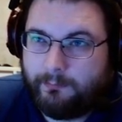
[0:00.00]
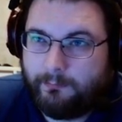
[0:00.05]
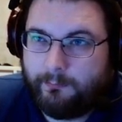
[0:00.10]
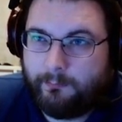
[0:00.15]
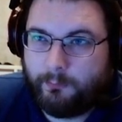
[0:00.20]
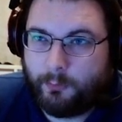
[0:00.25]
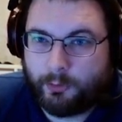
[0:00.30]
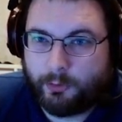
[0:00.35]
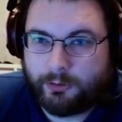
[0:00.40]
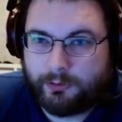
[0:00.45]

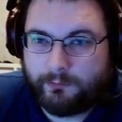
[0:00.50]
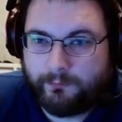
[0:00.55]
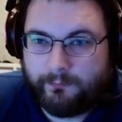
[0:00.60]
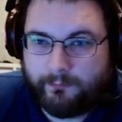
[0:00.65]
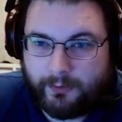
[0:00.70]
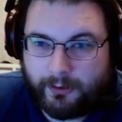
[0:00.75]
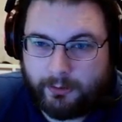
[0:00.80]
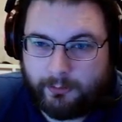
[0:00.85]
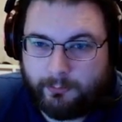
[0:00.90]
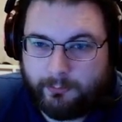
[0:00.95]
Forge of
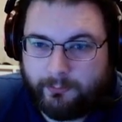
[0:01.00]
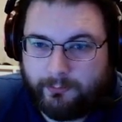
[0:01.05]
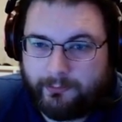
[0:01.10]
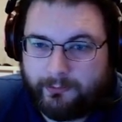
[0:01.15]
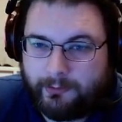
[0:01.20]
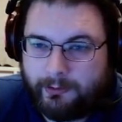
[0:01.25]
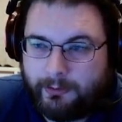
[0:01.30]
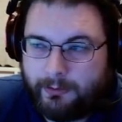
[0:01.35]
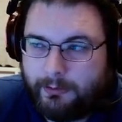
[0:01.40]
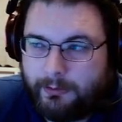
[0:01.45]
Foes.
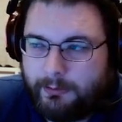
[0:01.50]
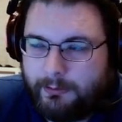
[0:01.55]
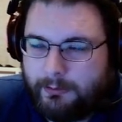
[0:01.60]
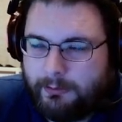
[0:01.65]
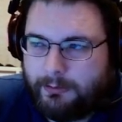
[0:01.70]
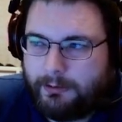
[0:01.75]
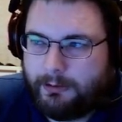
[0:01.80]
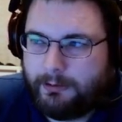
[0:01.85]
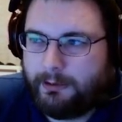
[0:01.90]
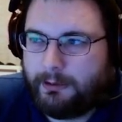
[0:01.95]

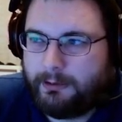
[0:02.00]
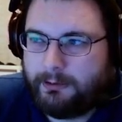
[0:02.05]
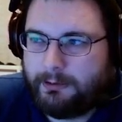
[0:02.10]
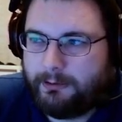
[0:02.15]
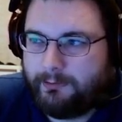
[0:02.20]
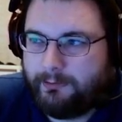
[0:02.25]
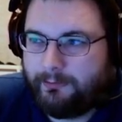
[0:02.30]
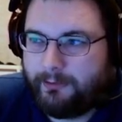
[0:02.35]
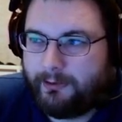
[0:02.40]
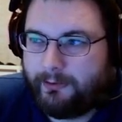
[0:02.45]
I'd like to
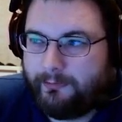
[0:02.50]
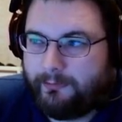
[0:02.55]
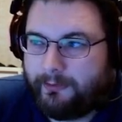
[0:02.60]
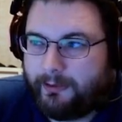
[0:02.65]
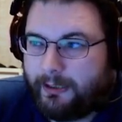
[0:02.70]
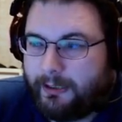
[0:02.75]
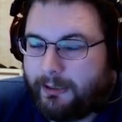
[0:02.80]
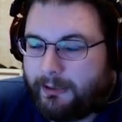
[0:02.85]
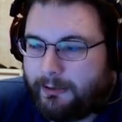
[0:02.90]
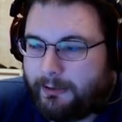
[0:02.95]
discuss
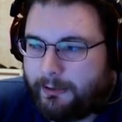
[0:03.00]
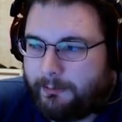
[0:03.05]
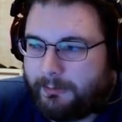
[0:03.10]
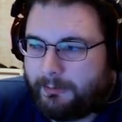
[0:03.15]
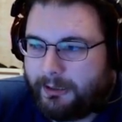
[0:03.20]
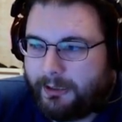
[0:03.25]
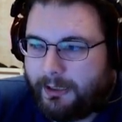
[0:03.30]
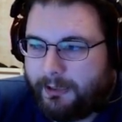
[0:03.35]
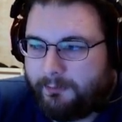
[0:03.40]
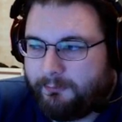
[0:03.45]
that. I
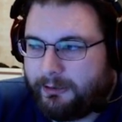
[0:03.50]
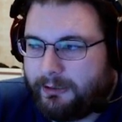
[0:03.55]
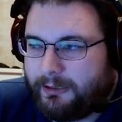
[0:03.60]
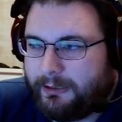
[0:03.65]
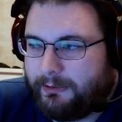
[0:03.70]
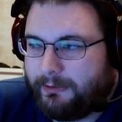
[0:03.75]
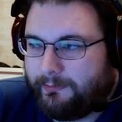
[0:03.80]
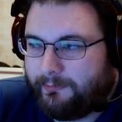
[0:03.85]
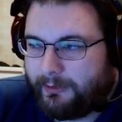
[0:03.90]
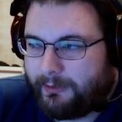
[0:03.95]
mean,
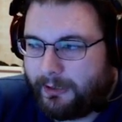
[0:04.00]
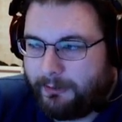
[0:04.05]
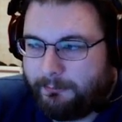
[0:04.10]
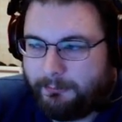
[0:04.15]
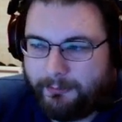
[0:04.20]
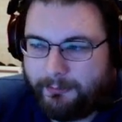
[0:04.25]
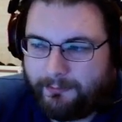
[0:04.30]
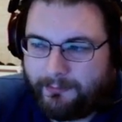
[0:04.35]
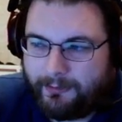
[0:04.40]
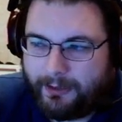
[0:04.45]
everything this guy
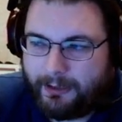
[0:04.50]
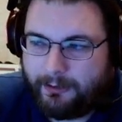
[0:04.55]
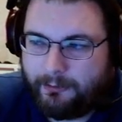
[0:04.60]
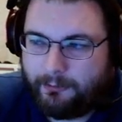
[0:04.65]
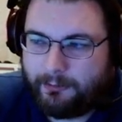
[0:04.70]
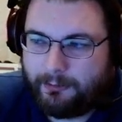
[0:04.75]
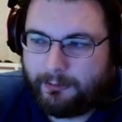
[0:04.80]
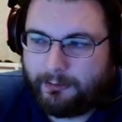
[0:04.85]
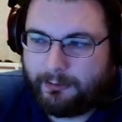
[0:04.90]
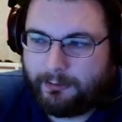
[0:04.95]
puts
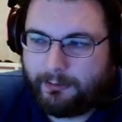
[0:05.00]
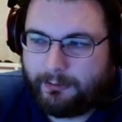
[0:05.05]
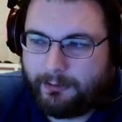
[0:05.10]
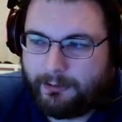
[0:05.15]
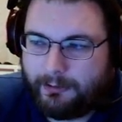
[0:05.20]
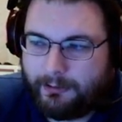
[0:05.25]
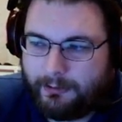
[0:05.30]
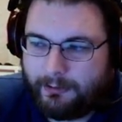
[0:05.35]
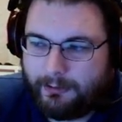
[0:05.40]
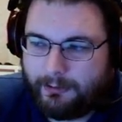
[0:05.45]
out,
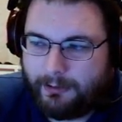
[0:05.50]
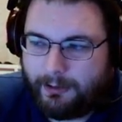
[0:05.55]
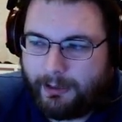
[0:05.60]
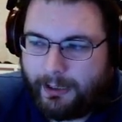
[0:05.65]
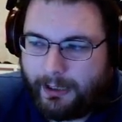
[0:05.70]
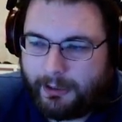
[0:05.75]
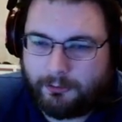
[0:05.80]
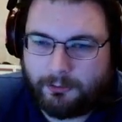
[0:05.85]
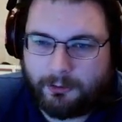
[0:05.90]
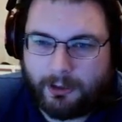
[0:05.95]

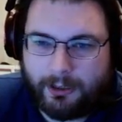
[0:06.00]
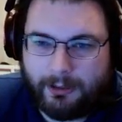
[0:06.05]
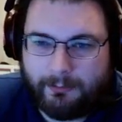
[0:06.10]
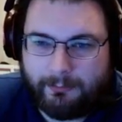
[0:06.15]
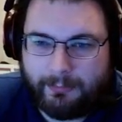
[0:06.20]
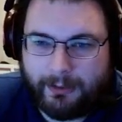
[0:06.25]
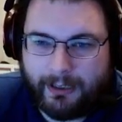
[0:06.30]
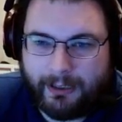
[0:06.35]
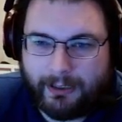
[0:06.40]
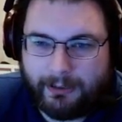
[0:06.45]
I try to
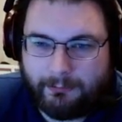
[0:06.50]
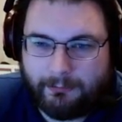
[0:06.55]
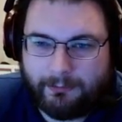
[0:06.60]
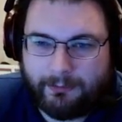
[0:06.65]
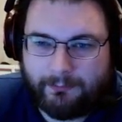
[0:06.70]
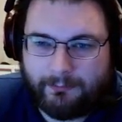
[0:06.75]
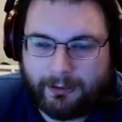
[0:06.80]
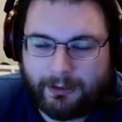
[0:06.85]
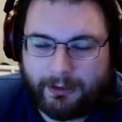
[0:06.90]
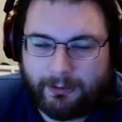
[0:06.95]
buy when
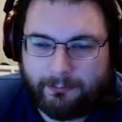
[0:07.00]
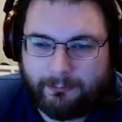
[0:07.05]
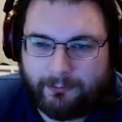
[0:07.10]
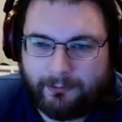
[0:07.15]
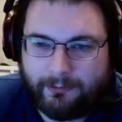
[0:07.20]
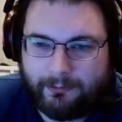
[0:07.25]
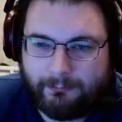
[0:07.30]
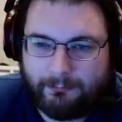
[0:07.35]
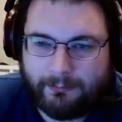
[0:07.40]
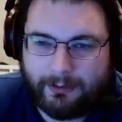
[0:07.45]

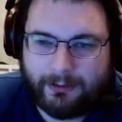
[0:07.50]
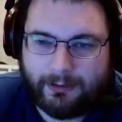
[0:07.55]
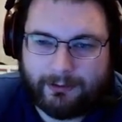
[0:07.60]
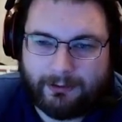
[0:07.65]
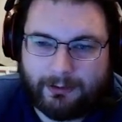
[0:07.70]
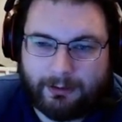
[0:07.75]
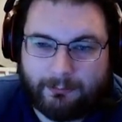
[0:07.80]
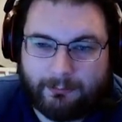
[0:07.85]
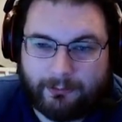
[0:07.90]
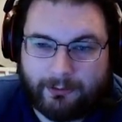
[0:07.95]
it
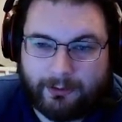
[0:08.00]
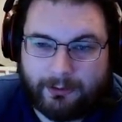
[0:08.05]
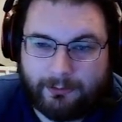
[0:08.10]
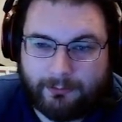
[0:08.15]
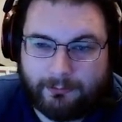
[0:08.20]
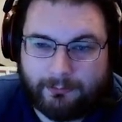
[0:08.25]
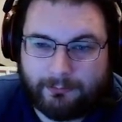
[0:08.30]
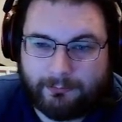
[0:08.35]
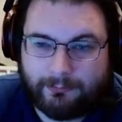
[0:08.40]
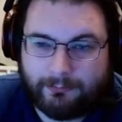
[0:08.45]
comes to
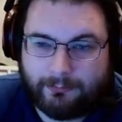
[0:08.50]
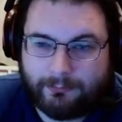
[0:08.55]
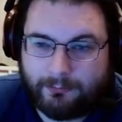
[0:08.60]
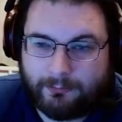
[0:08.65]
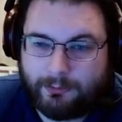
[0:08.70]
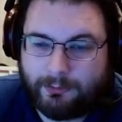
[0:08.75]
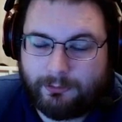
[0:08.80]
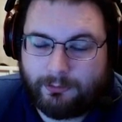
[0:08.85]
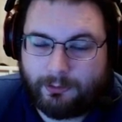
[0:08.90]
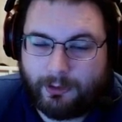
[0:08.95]

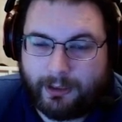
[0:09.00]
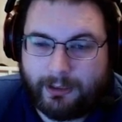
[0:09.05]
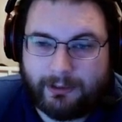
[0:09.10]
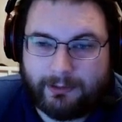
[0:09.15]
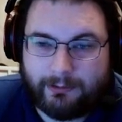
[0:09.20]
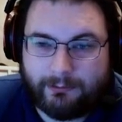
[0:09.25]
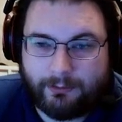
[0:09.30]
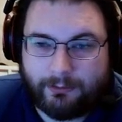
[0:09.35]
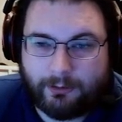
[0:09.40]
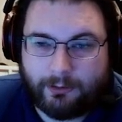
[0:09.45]
trying
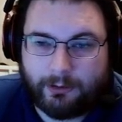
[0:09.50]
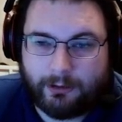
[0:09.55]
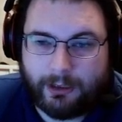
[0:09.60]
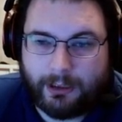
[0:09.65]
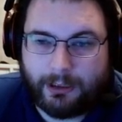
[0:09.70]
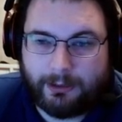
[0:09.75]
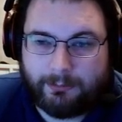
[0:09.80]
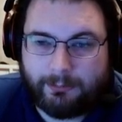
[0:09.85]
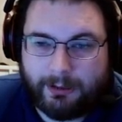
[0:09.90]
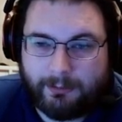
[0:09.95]
to learn how
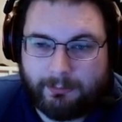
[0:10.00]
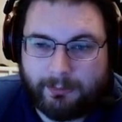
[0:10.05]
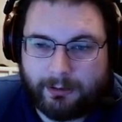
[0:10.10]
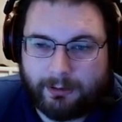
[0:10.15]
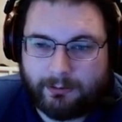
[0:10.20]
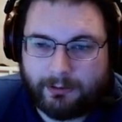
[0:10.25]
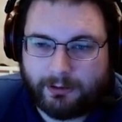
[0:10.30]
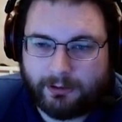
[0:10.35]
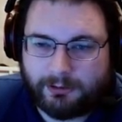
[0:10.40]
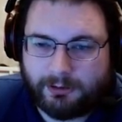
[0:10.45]
to be a better
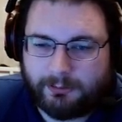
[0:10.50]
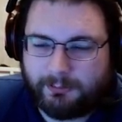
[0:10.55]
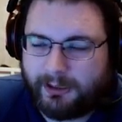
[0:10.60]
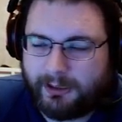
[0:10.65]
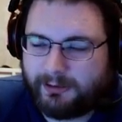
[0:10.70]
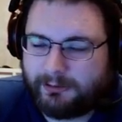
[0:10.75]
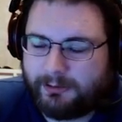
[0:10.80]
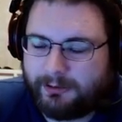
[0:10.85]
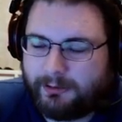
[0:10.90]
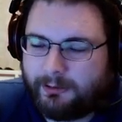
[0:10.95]
dungeon
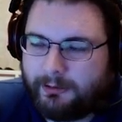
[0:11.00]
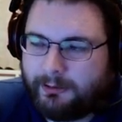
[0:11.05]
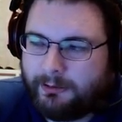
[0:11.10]
master.